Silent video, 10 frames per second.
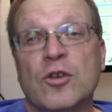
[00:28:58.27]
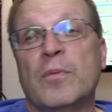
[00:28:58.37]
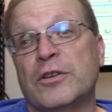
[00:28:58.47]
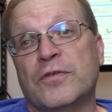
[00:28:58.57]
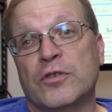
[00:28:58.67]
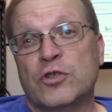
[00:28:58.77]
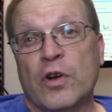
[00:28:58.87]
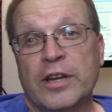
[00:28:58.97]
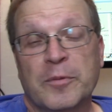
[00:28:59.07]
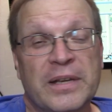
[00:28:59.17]
much for
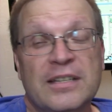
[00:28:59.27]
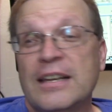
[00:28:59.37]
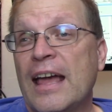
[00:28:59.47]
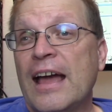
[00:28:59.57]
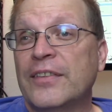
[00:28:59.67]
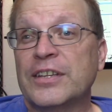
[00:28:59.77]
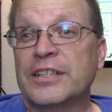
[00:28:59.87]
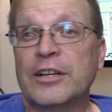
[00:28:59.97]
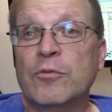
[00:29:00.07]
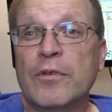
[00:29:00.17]
joining me today on this
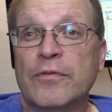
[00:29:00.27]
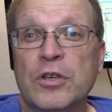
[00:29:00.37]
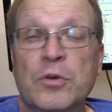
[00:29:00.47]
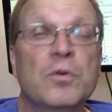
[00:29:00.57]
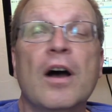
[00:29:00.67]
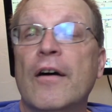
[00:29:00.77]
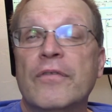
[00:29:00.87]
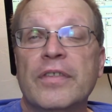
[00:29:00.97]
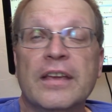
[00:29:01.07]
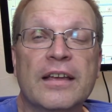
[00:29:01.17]
little review
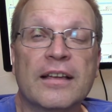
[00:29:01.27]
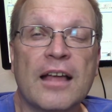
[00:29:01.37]
of the